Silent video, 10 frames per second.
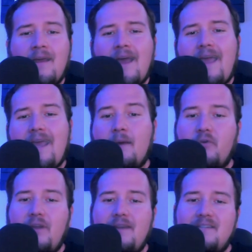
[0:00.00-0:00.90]
He
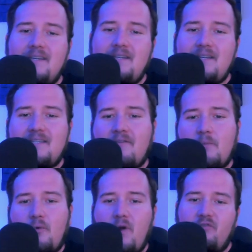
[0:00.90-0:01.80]
completed
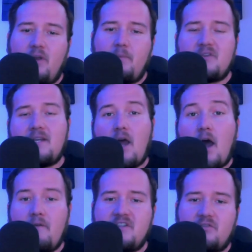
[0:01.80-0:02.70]
67.3% of his